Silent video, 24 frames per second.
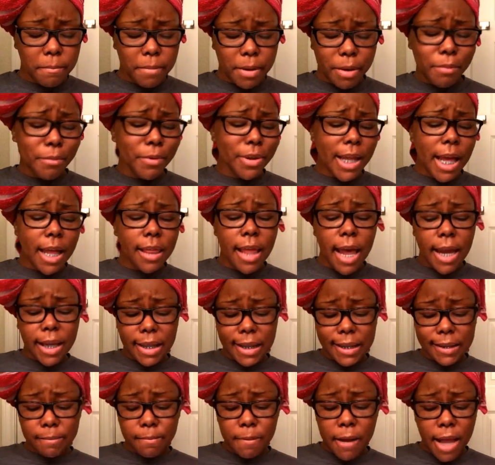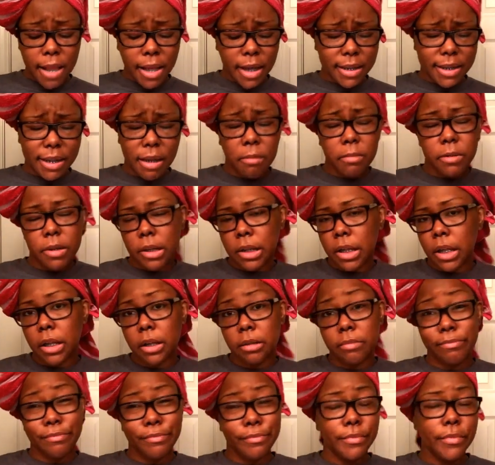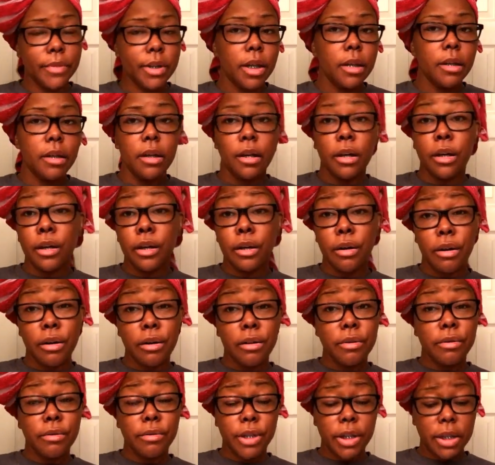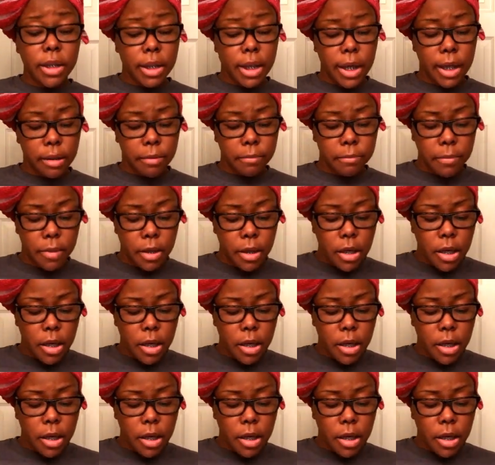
But when I liked this product, I was like, girl, just get them.